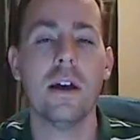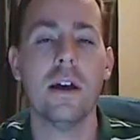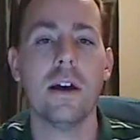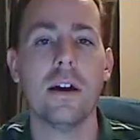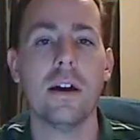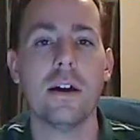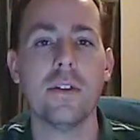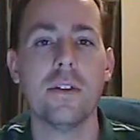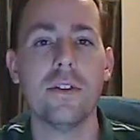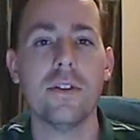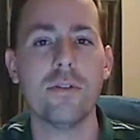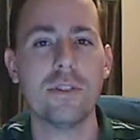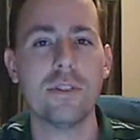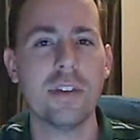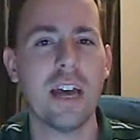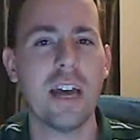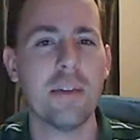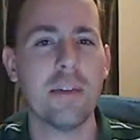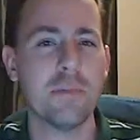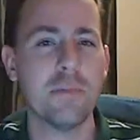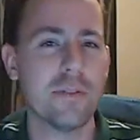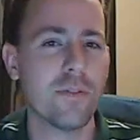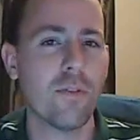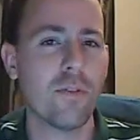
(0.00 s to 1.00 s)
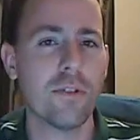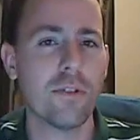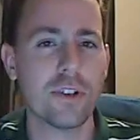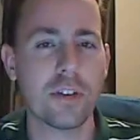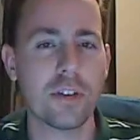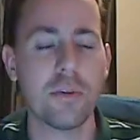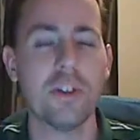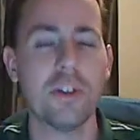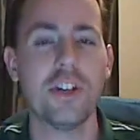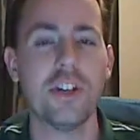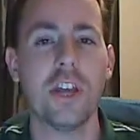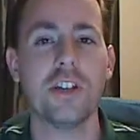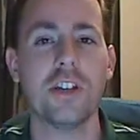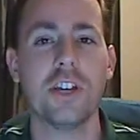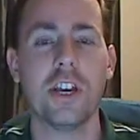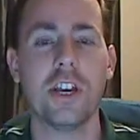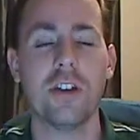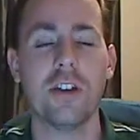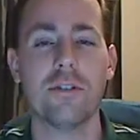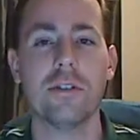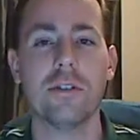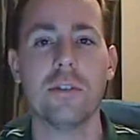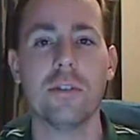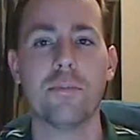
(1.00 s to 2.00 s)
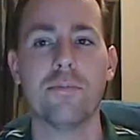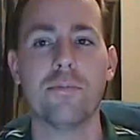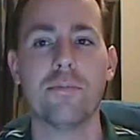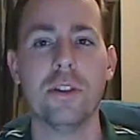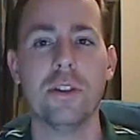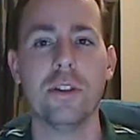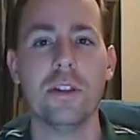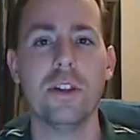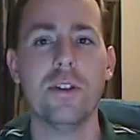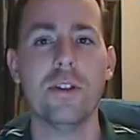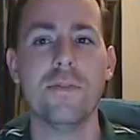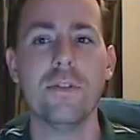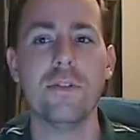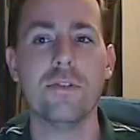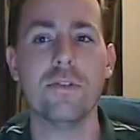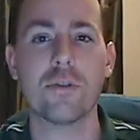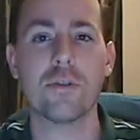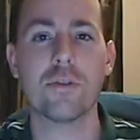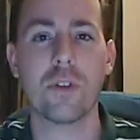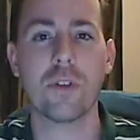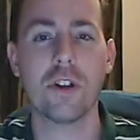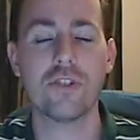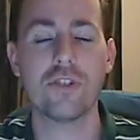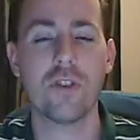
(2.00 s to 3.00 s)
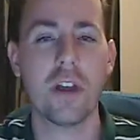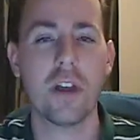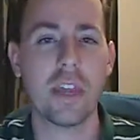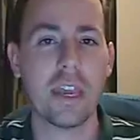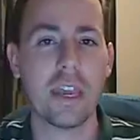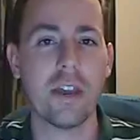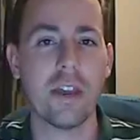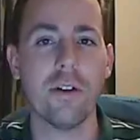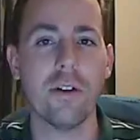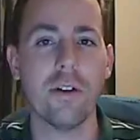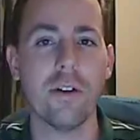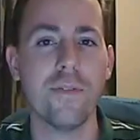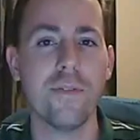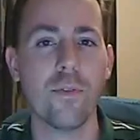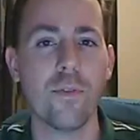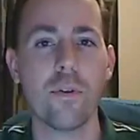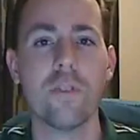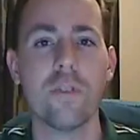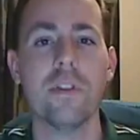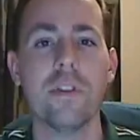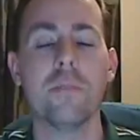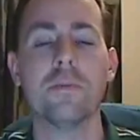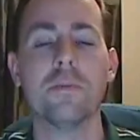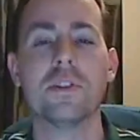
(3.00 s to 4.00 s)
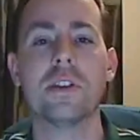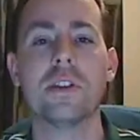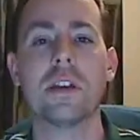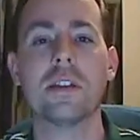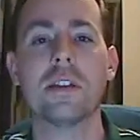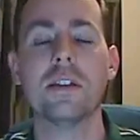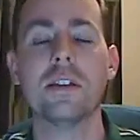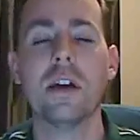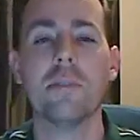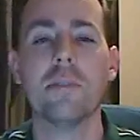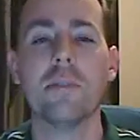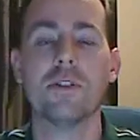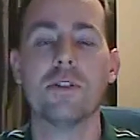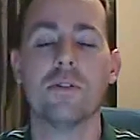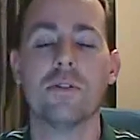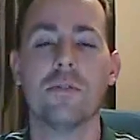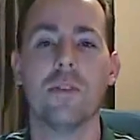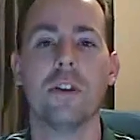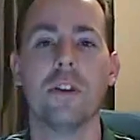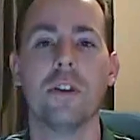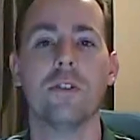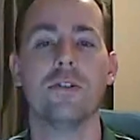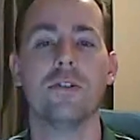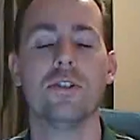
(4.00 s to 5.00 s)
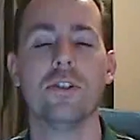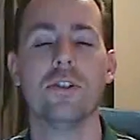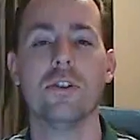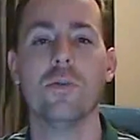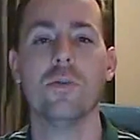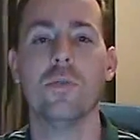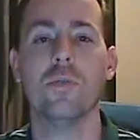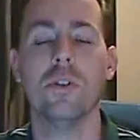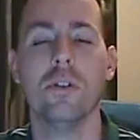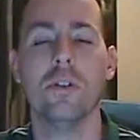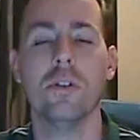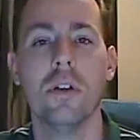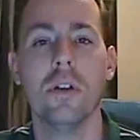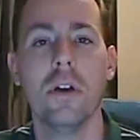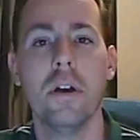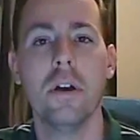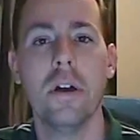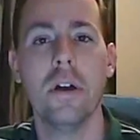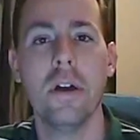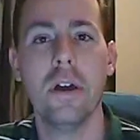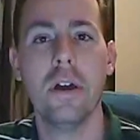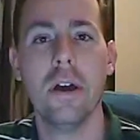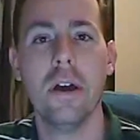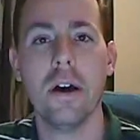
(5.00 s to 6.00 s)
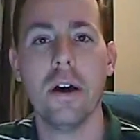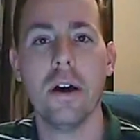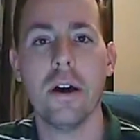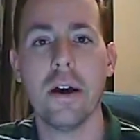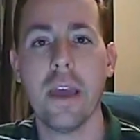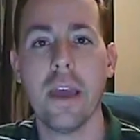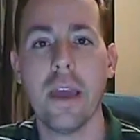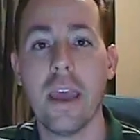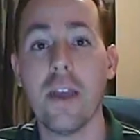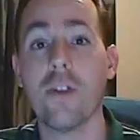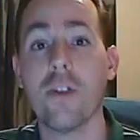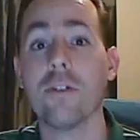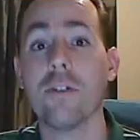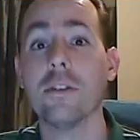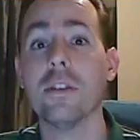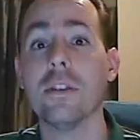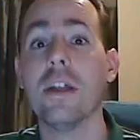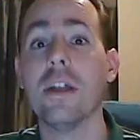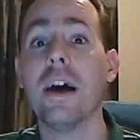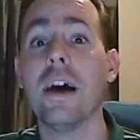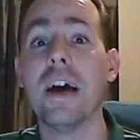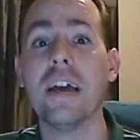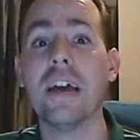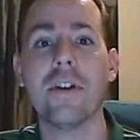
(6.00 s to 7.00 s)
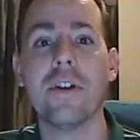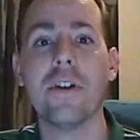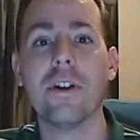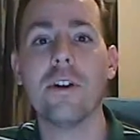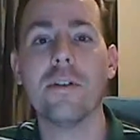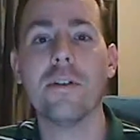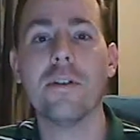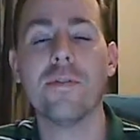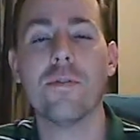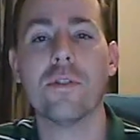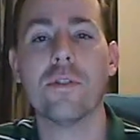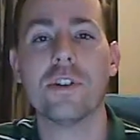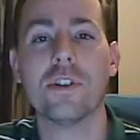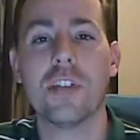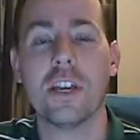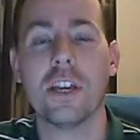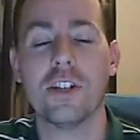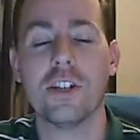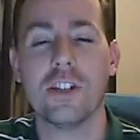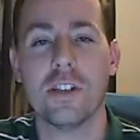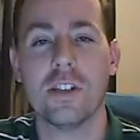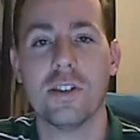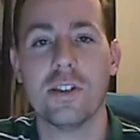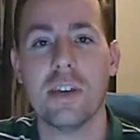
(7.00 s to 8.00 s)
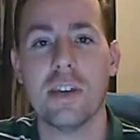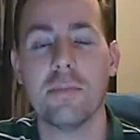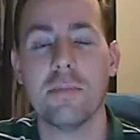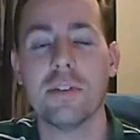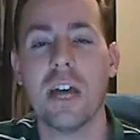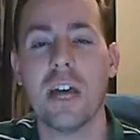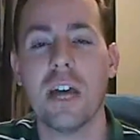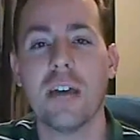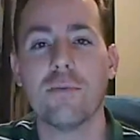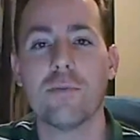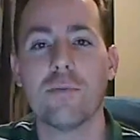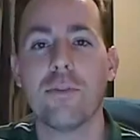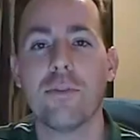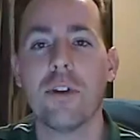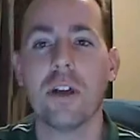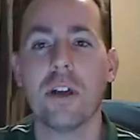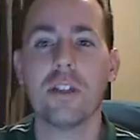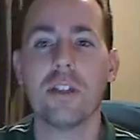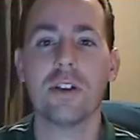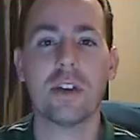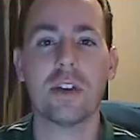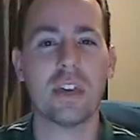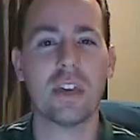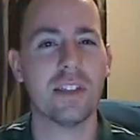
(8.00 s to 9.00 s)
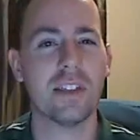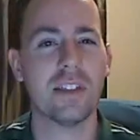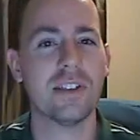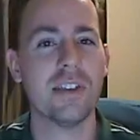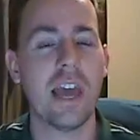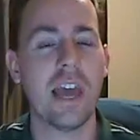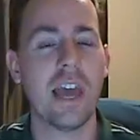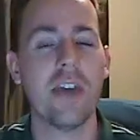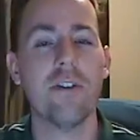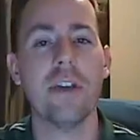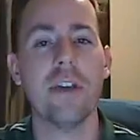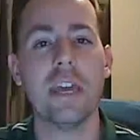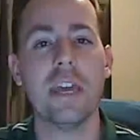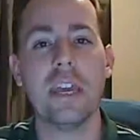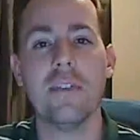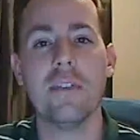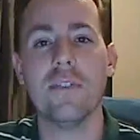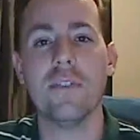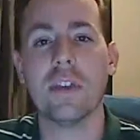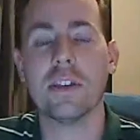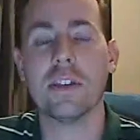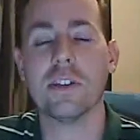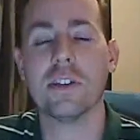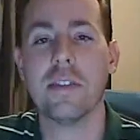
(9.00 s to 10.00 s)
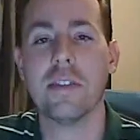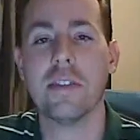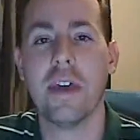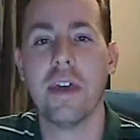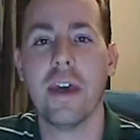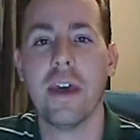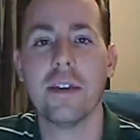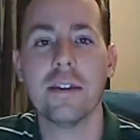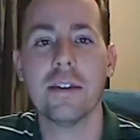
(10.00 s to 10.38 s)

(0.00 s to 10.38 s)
Those times, of course, are going to be changing here in the near future. We're going to try and get all four of them synced up so the radio show will air live on all four stations at the same time. We're probably looking at Saturday evenings on that.